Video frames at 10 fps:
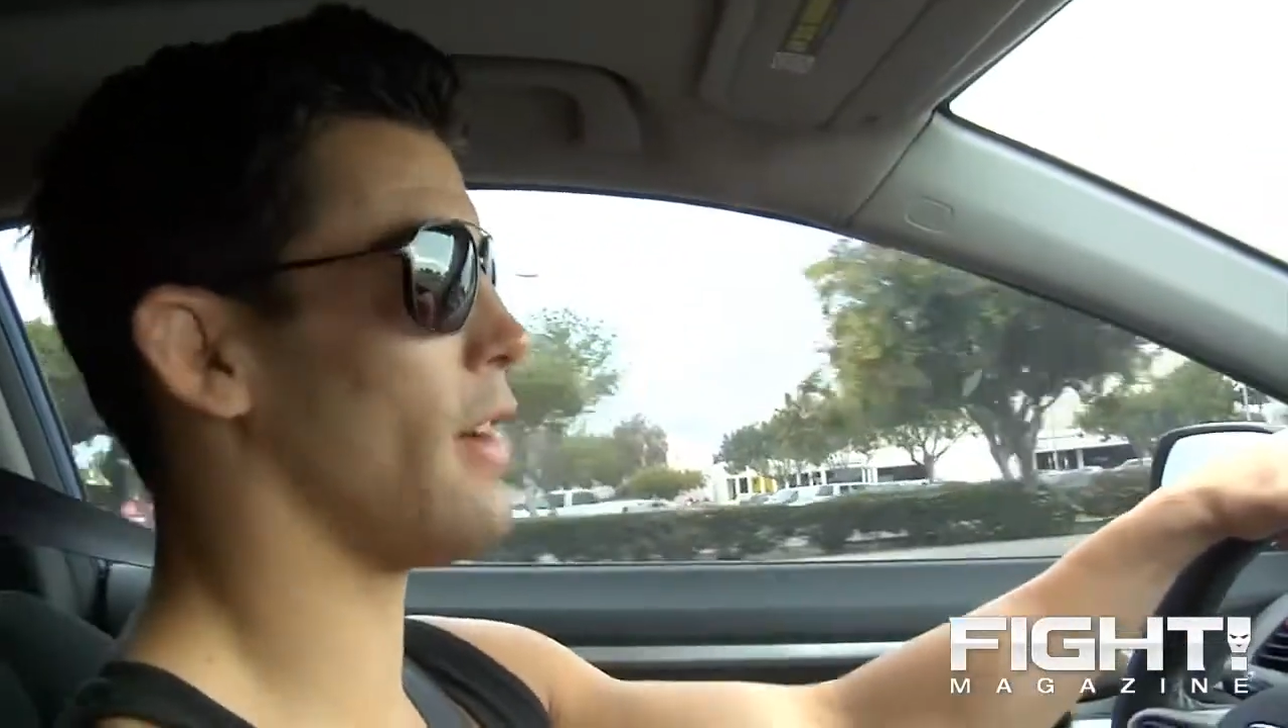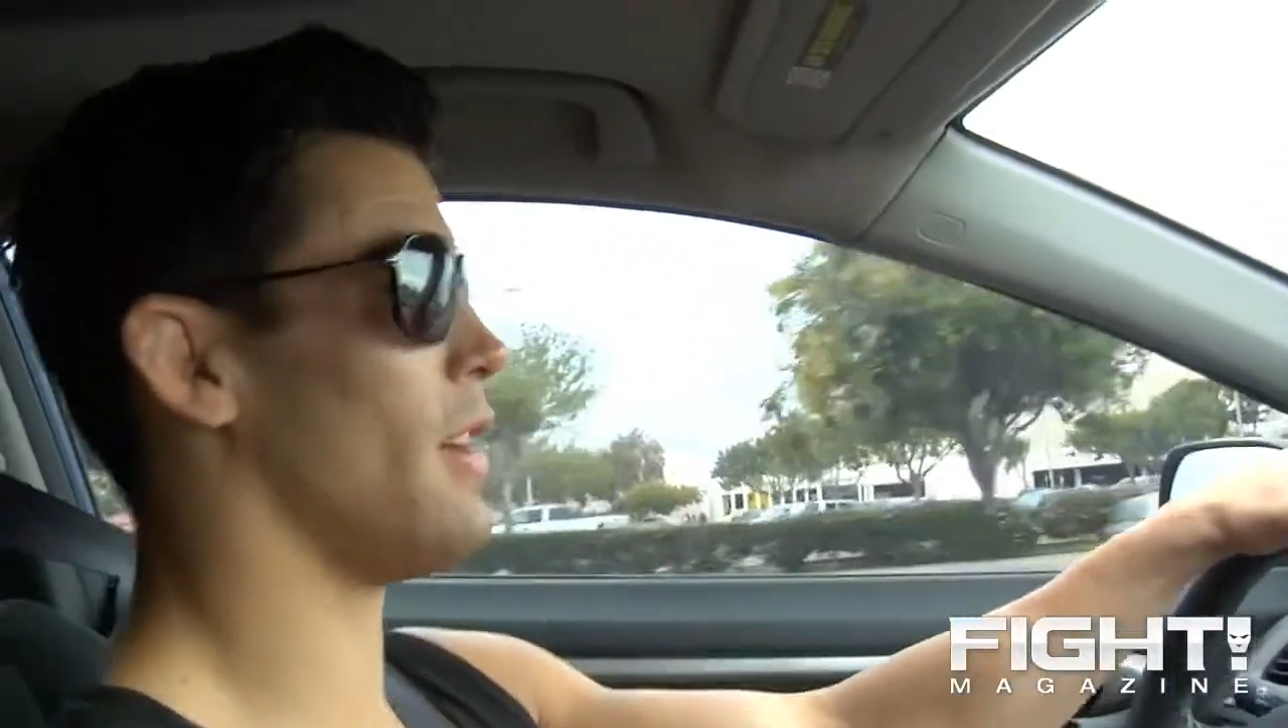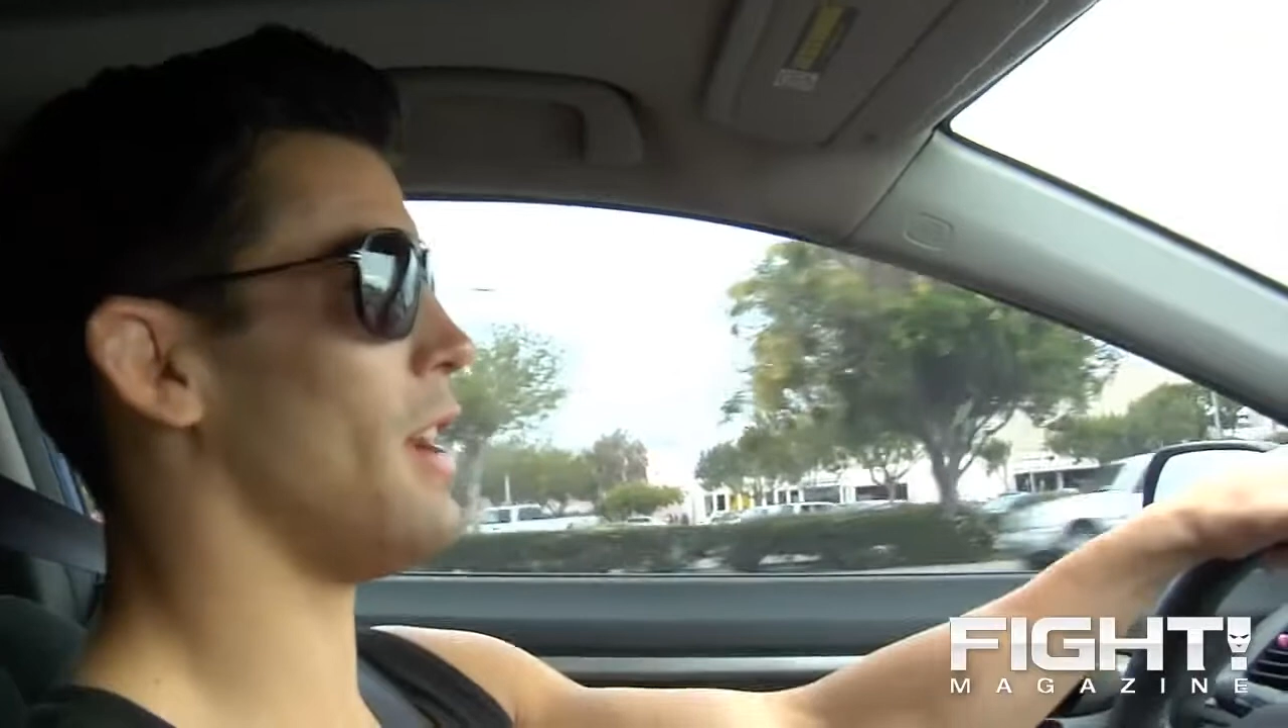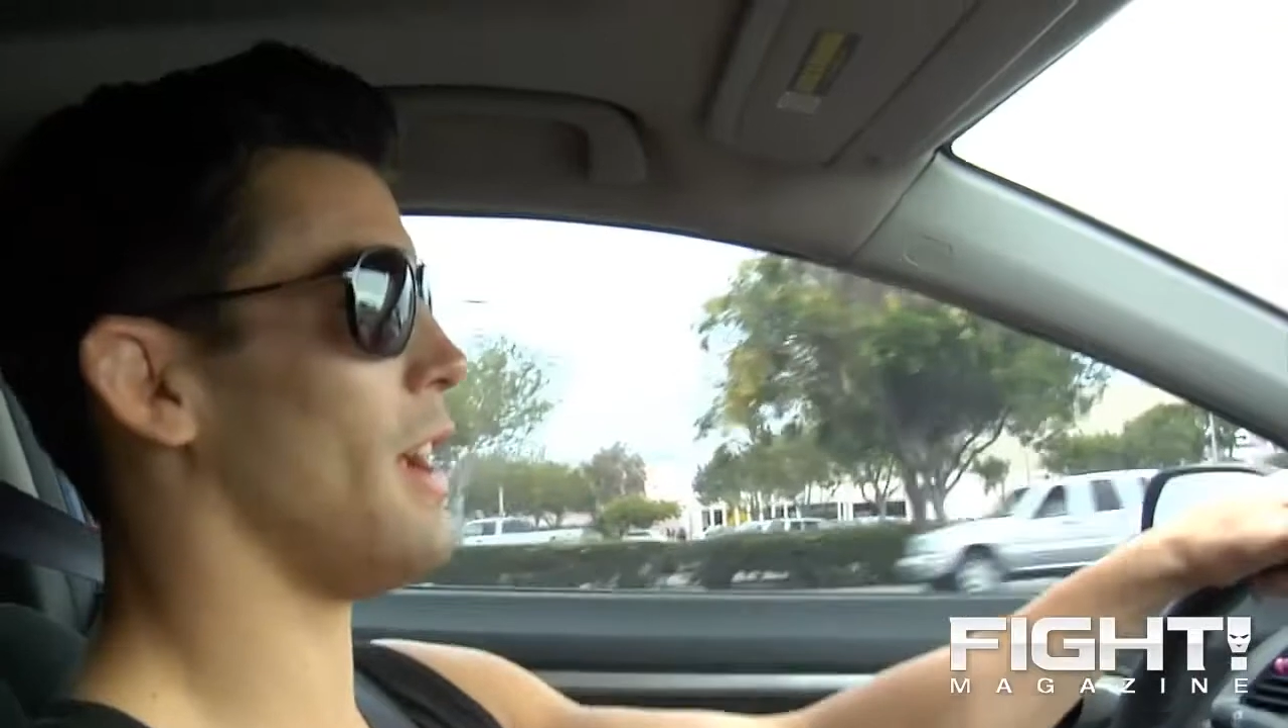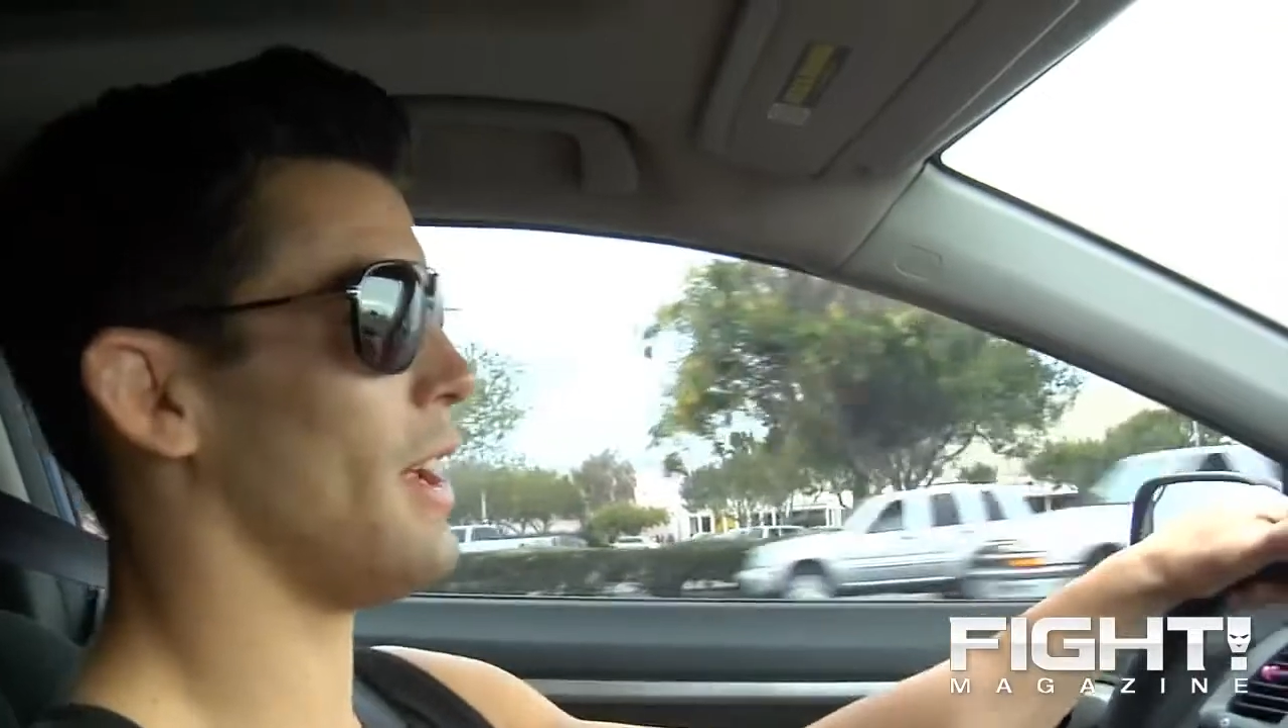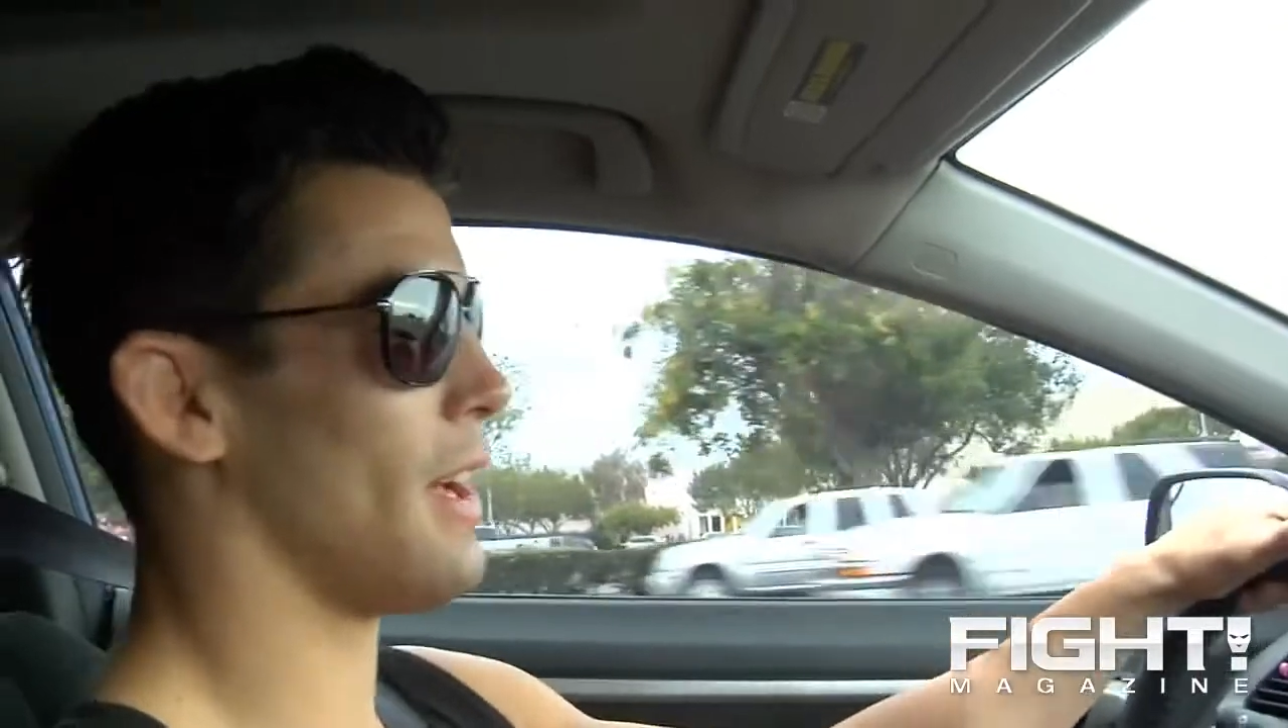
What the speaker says: every day,